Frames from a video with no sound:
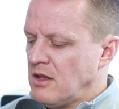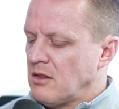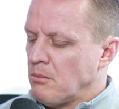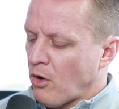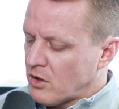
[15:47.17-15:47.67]
The
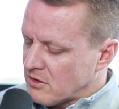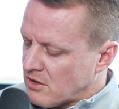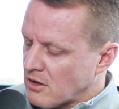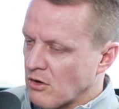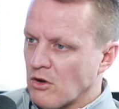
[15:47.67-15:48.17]
markets
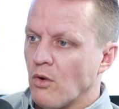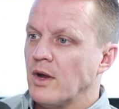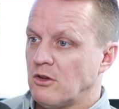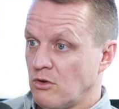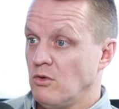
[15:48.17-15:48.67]
that they're
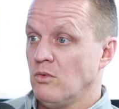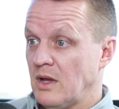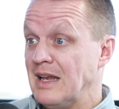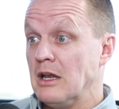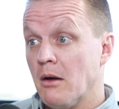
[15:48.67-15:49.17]
going to
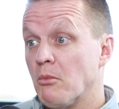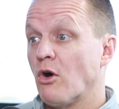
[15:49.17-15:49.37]
in number